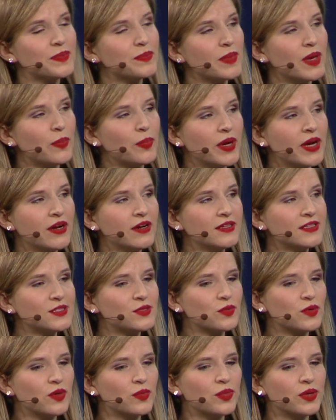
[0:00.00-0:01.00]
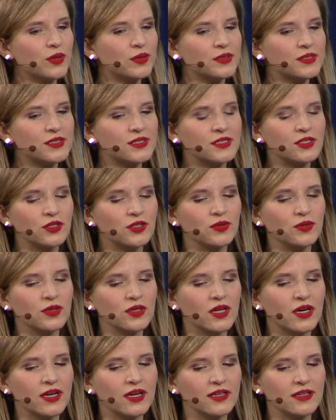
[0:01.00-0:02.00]
My parents were opposed to a
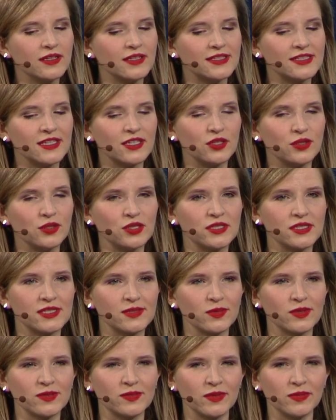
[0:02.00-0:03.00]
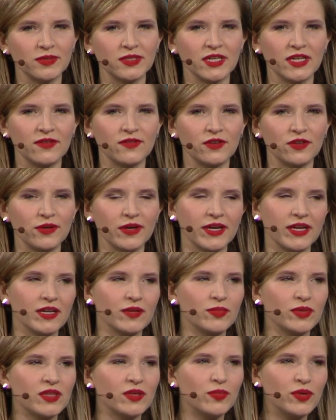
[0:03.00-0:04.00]
lot of institutions most people take for
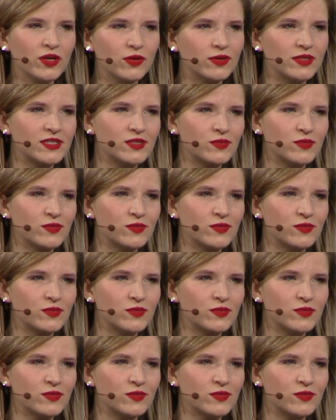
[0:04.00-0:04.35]
granted, but the big ones